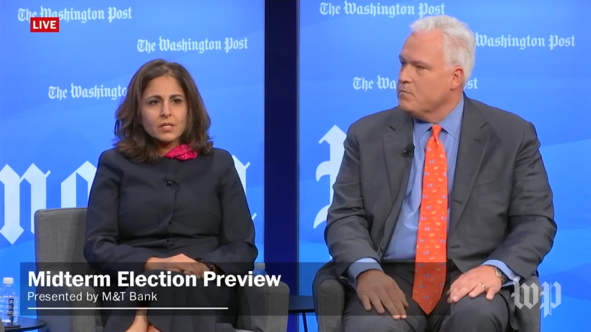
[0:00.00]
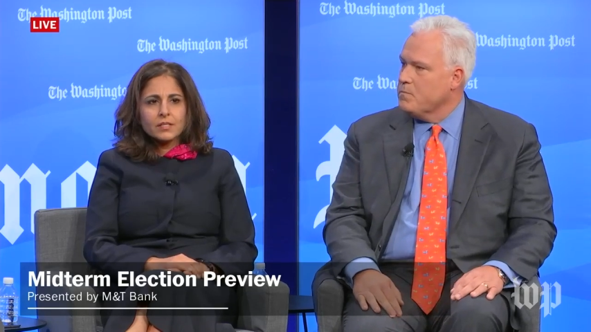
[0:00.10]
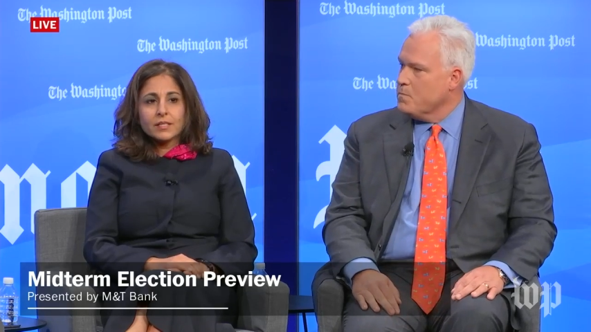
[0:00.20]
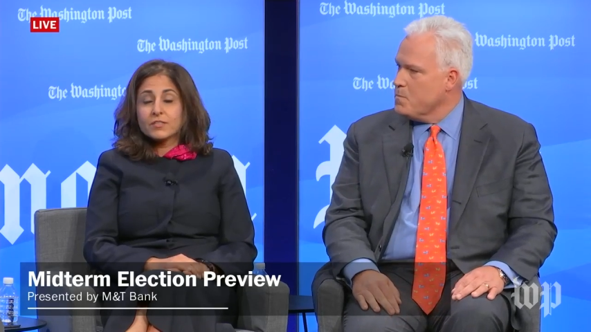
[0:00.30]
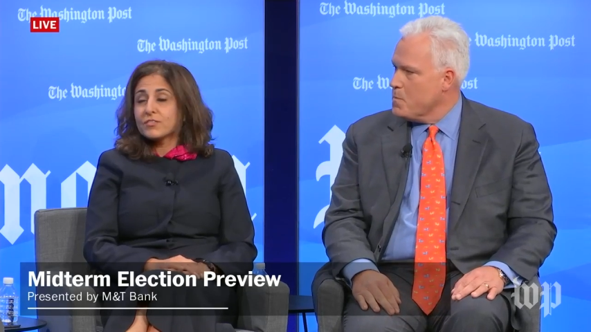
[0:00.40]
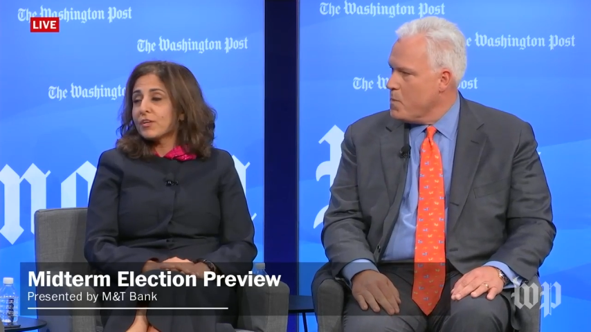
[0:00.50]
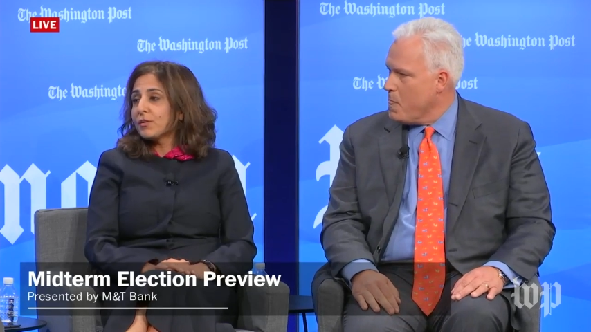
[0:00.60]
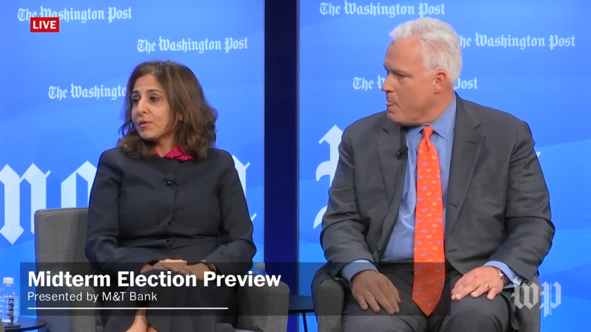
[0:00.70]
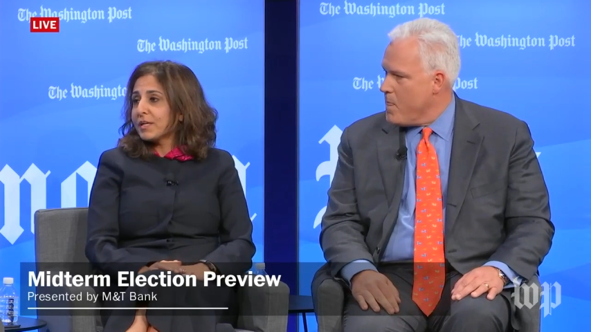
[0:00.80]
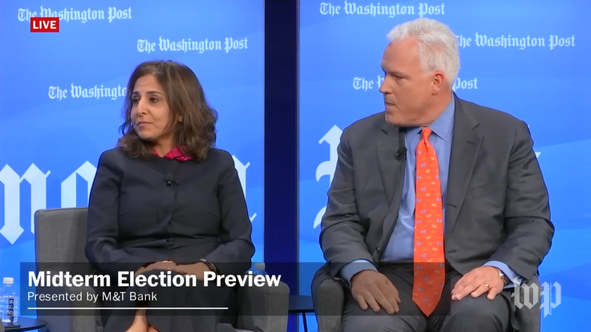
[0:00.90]
Speaker 1: Yeah,
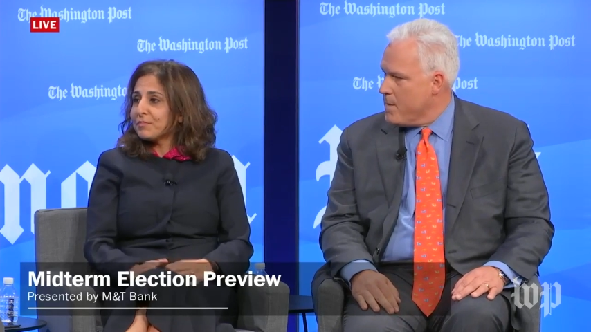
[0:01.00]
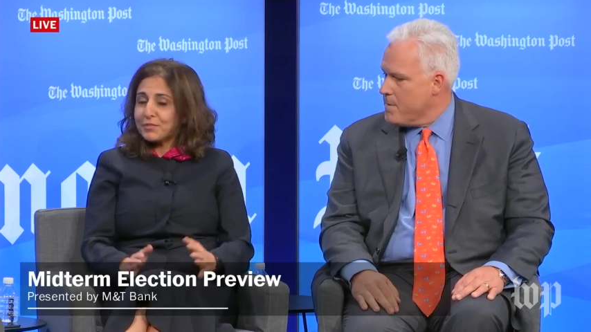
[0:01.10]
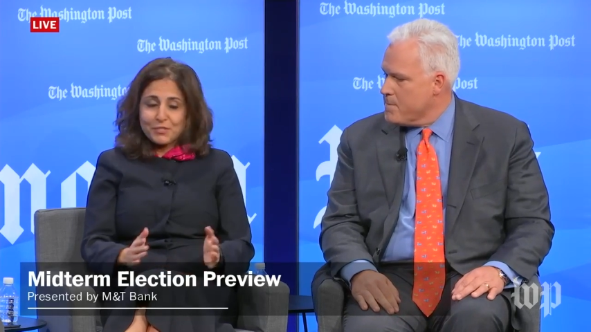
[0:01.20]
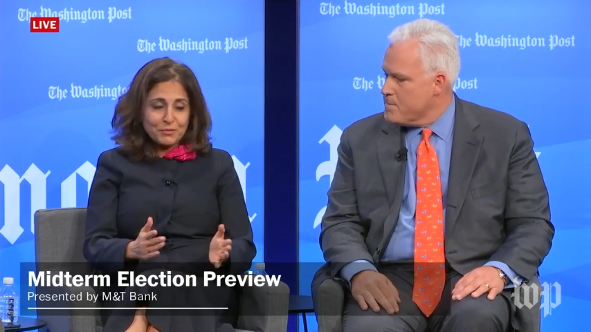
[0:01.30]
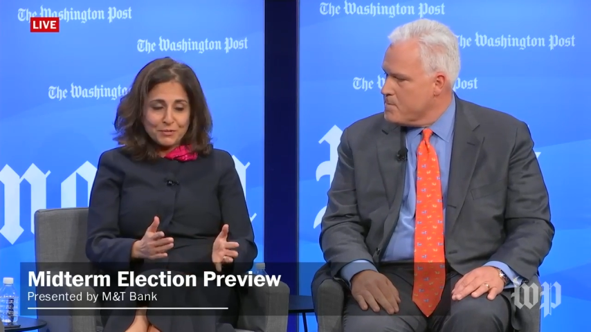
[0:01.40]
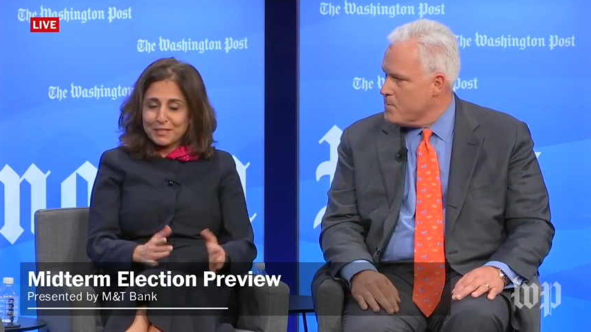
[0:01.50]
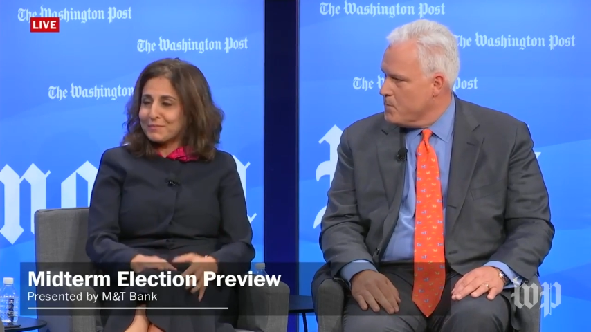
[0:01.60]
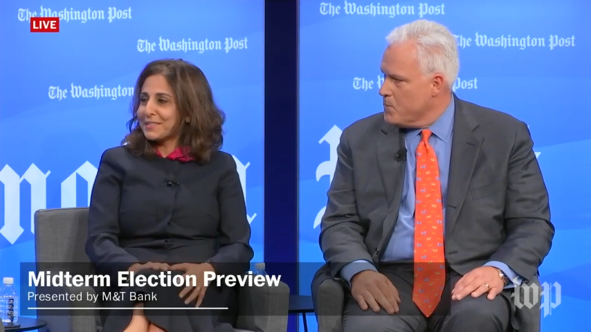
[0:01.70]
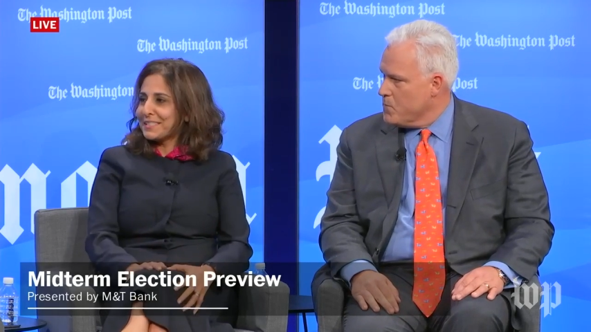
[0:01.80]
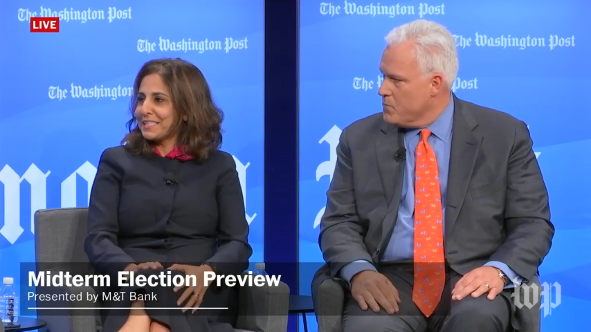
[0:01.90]
so I appreciate we're
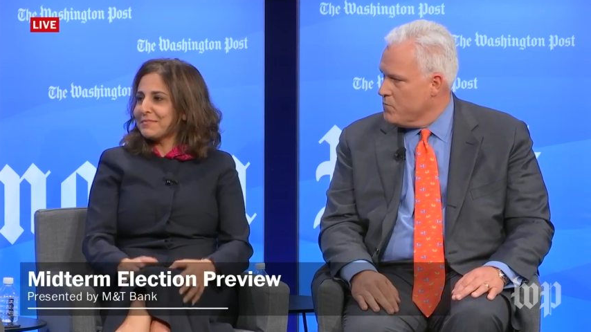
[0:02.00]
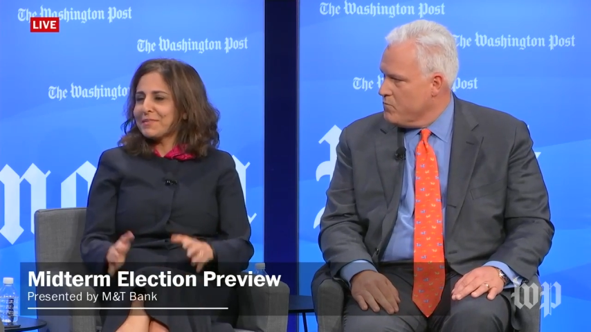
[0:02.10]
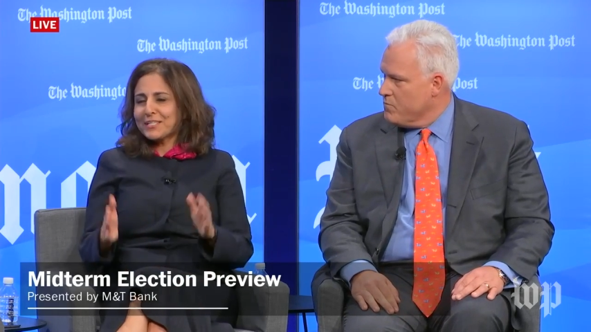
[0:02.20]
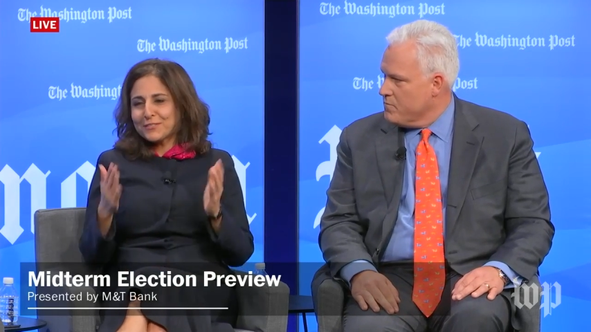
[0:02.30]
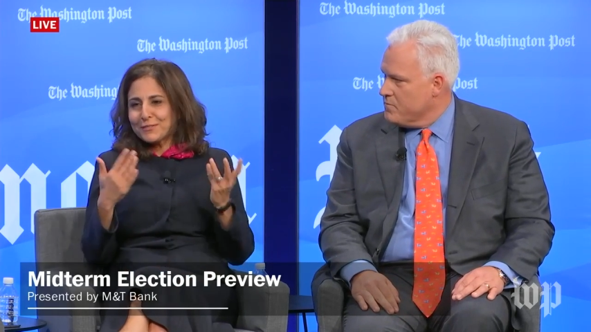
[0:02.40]
coming to the end, but I do